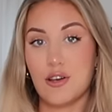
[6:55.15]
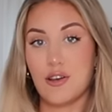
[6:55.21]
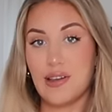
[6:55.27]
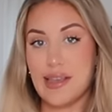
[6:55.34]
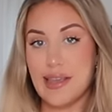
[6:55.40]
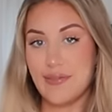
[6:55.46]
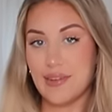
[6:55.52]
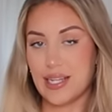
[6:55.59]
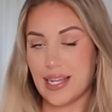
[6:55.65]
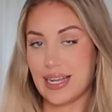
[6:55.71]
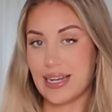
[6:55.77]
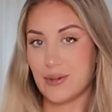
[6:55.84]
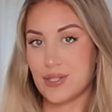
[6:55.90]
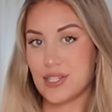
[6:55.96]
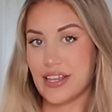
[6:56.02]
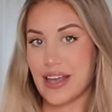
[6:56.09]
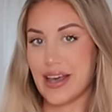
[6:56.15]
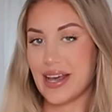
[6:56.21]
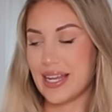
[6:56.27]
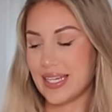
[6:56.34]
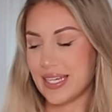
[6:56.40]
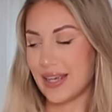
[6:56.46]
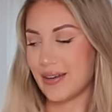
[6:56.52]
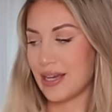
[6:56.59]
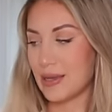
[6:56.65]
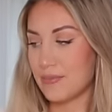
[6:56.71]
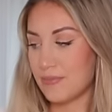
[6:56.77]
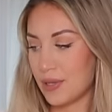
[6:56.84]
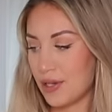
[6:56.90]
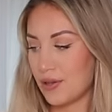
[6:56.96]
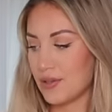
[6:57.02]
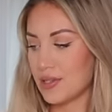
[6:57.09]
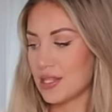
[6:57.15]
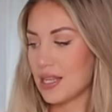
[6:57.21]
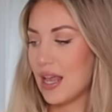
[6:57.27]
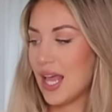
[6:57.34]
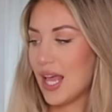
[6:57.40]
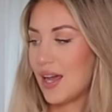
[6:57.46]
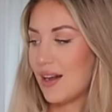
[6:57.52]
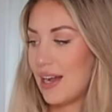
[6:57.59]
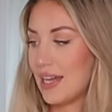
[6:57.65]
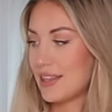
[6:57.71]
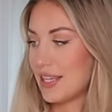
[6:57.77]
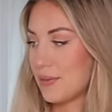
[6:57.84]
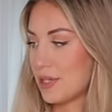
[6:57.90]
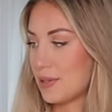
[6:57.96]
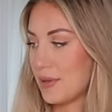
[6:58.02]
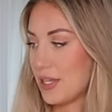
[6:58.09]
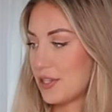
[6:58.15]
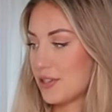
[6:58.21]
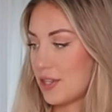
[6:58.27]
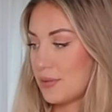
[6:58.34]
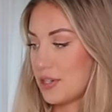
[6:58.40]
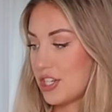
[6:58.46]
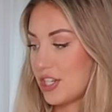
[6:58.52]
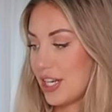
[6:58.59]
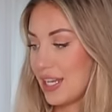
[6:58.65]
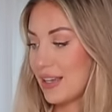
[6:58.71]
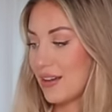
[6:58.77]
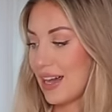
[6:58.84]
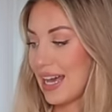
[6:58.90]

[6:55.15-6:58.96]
or even like a little skirt, knee-high boots, I think would be super chic.